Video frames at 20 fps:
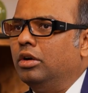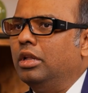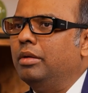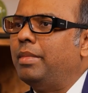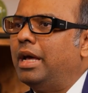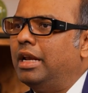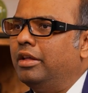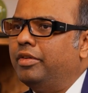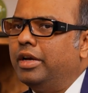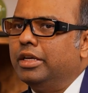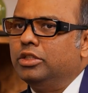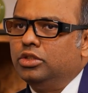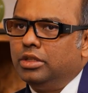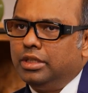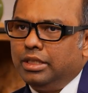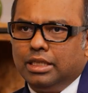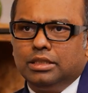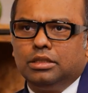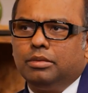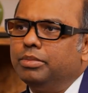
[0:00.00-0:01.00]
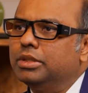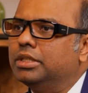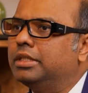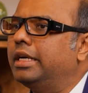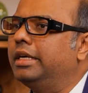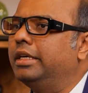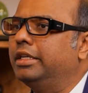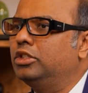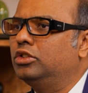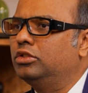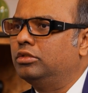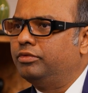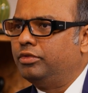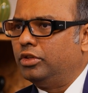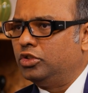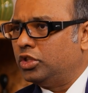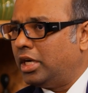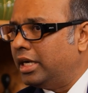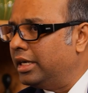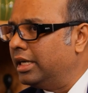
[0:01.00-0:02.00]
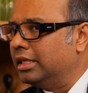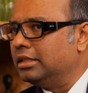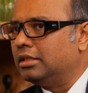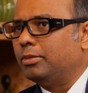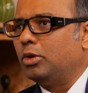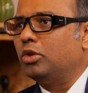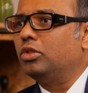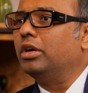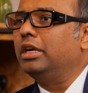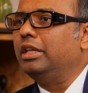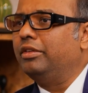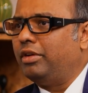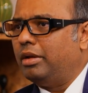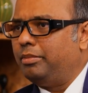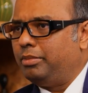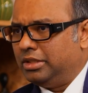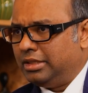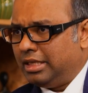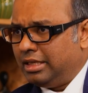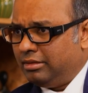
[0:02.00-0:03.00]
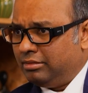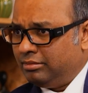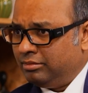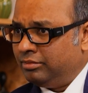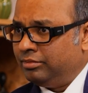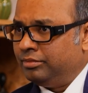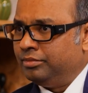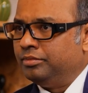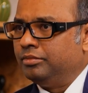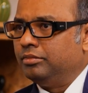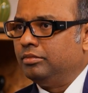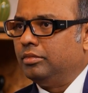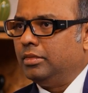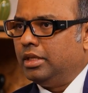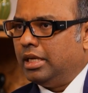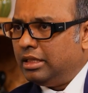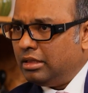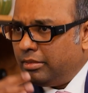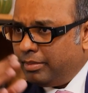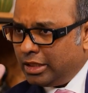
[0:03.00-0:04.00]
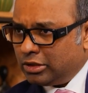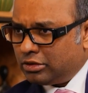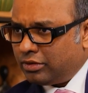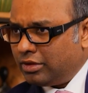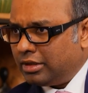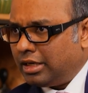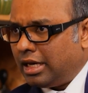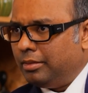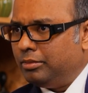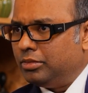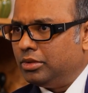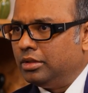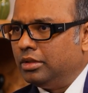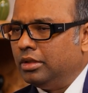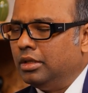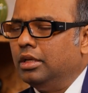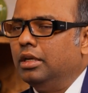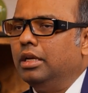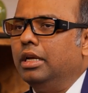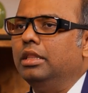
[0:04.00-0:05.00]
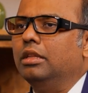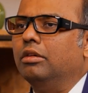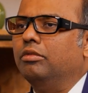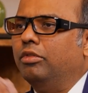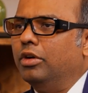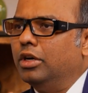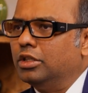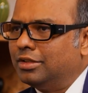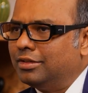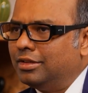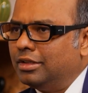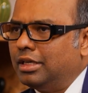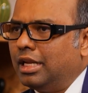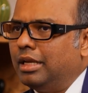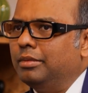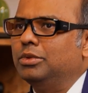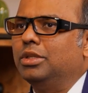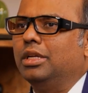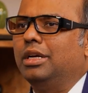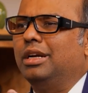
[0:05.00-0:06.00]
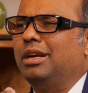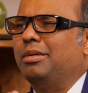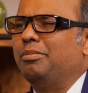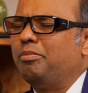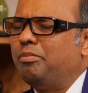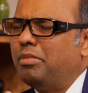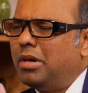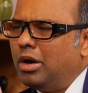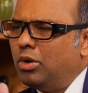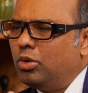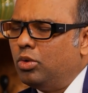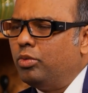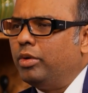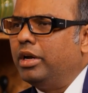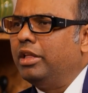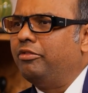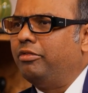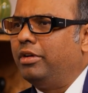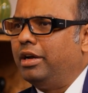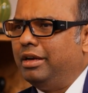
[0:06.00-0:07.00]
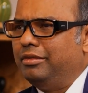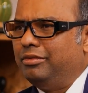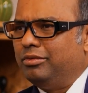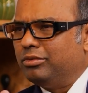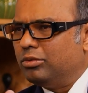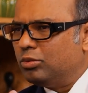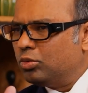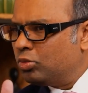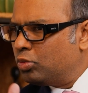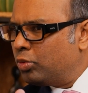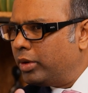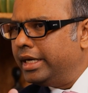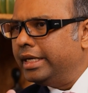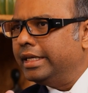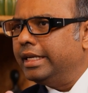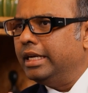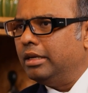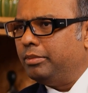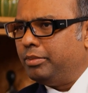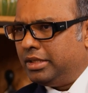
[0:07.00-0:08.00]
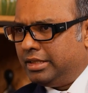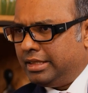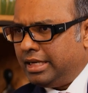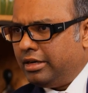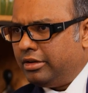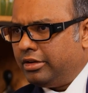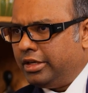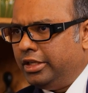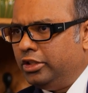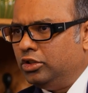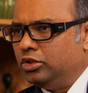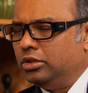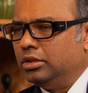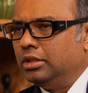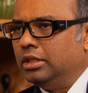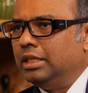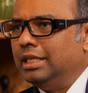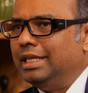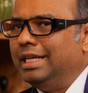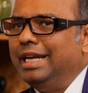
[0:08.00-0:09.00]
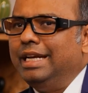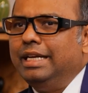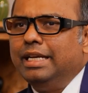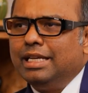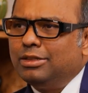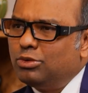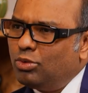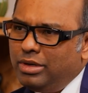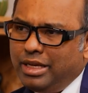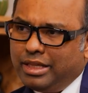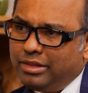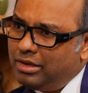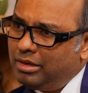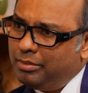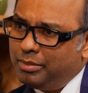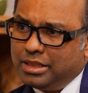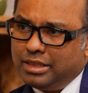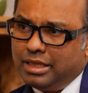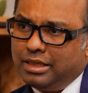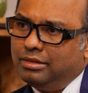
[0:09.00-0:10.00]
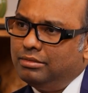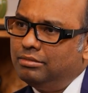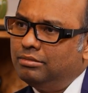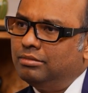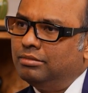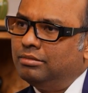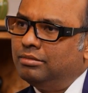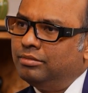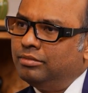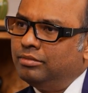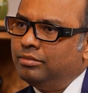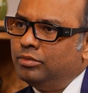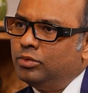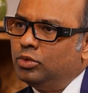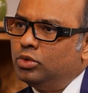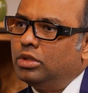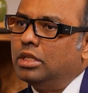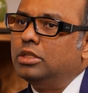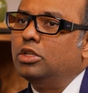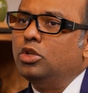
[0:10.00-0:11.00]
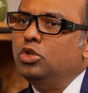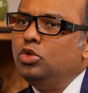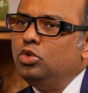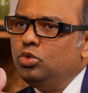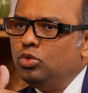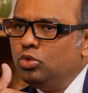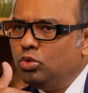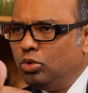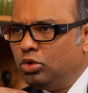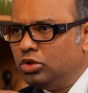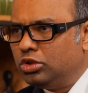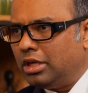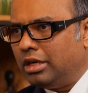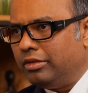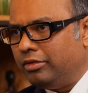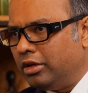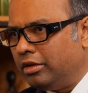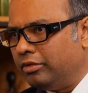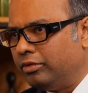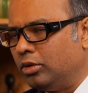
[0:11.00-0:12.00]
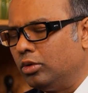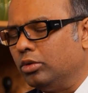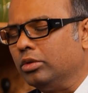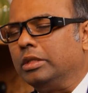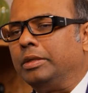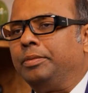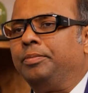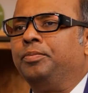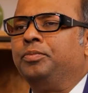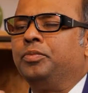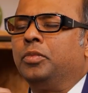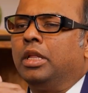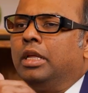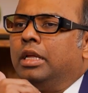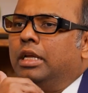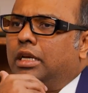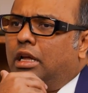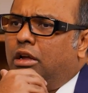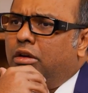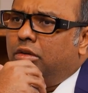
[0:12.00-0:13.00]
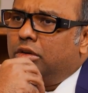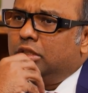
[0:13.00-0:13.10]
Today, manufacturing as a percentage for China is about 35% in the best of the times. In the worst of the times, they're at about 25 to 28% range. India is only at 3%. So there's a huge runway of growth. Now,